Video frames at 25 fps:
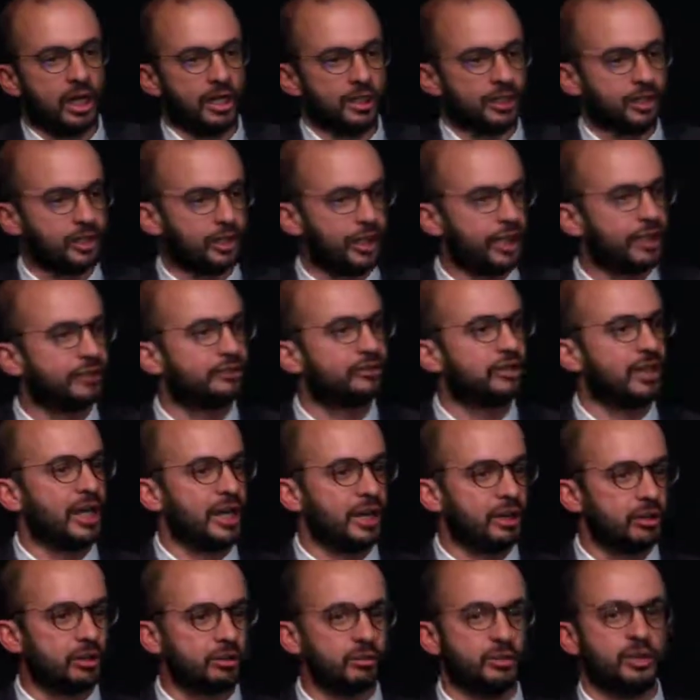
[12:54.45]
shared
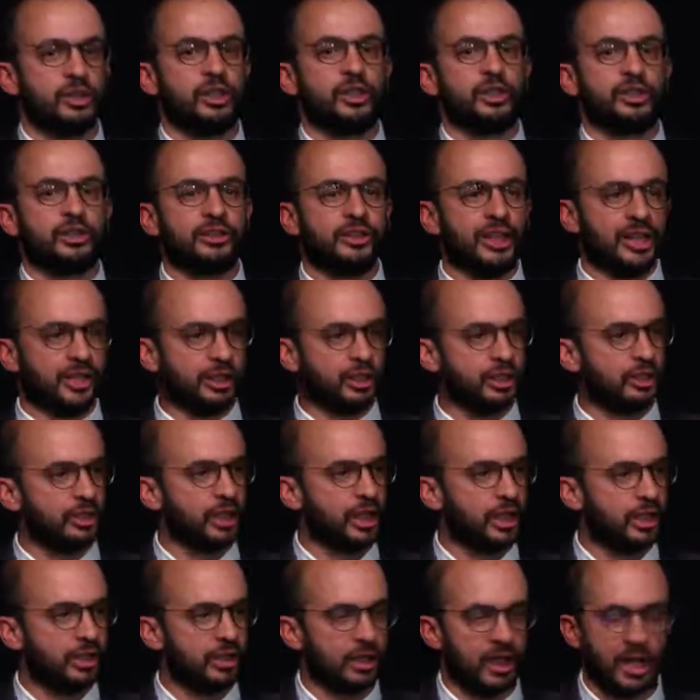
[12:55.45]
record which is
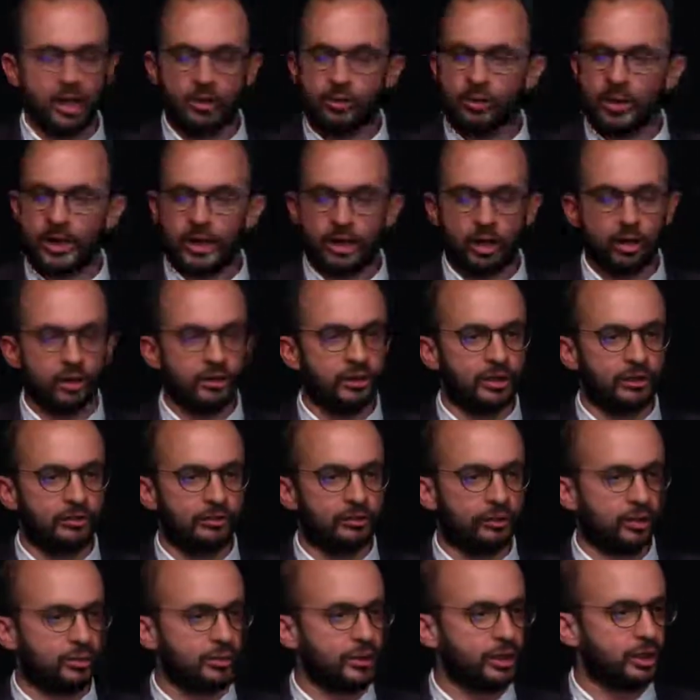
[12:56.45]
national and where all the
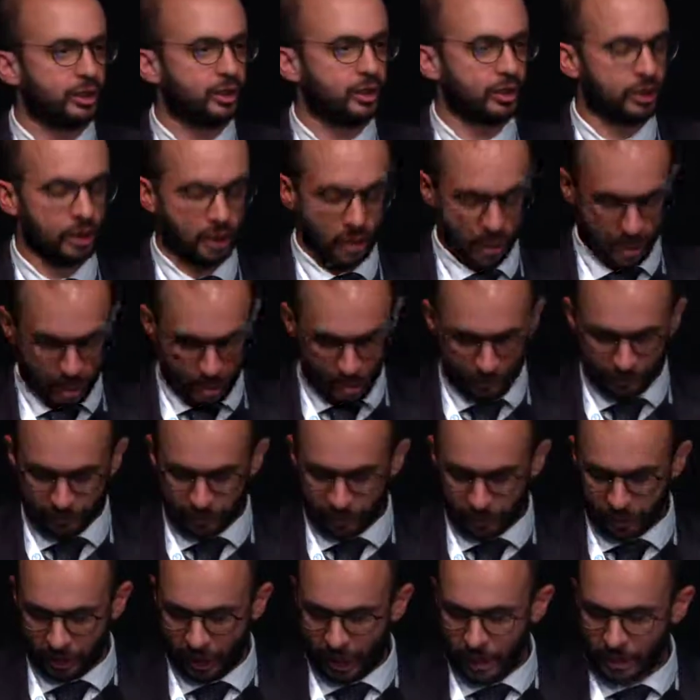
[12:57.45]
information of
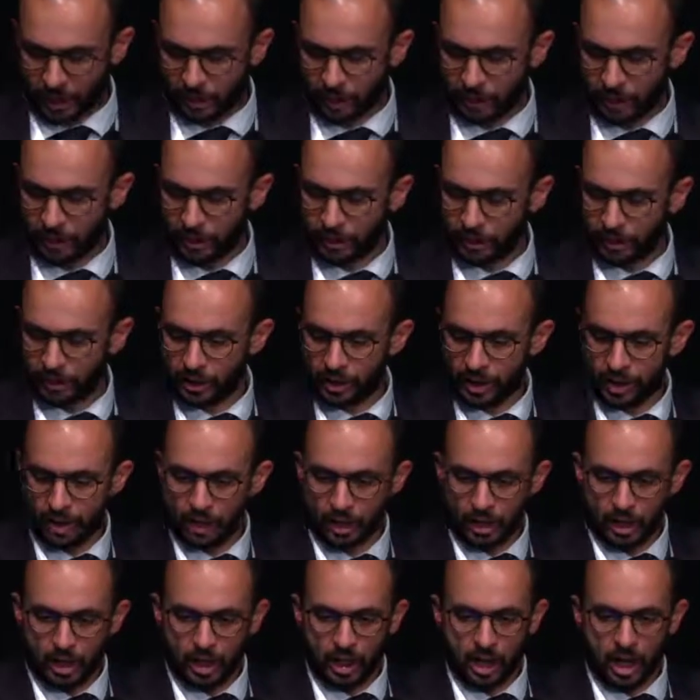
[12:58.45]
the child is
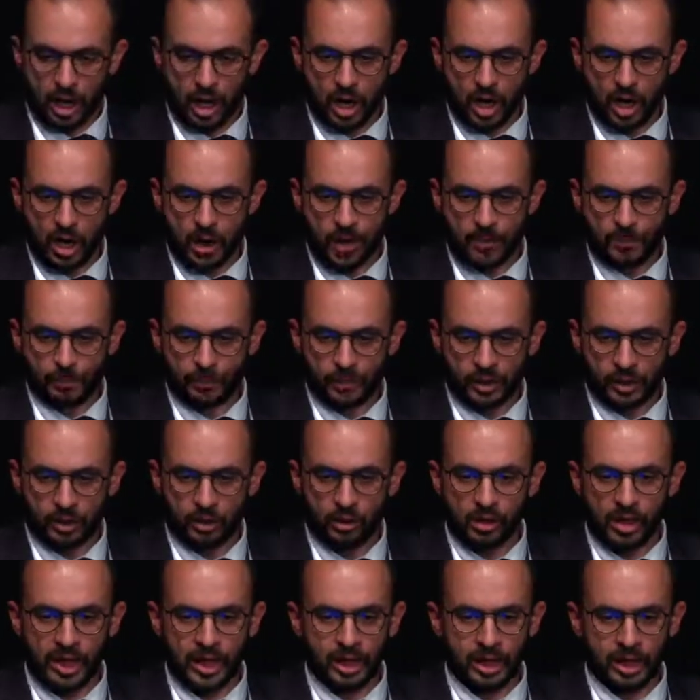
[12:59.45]

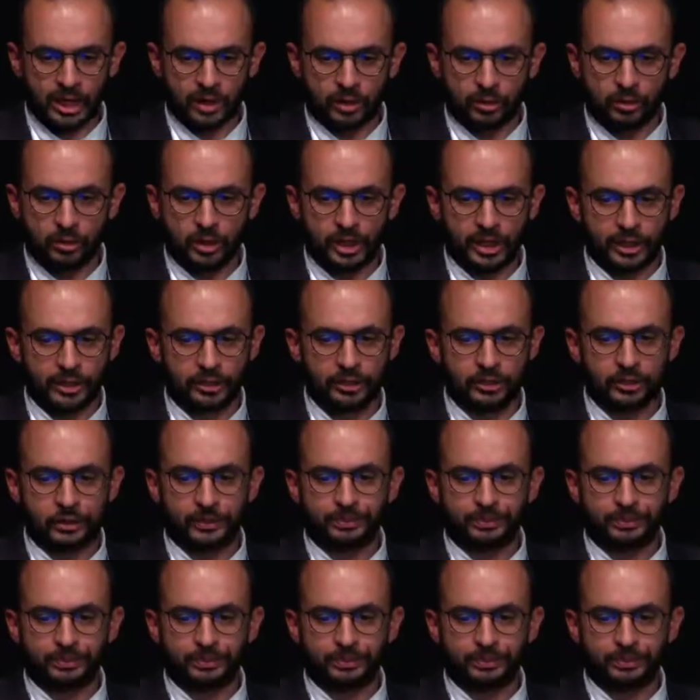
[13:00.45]
collected.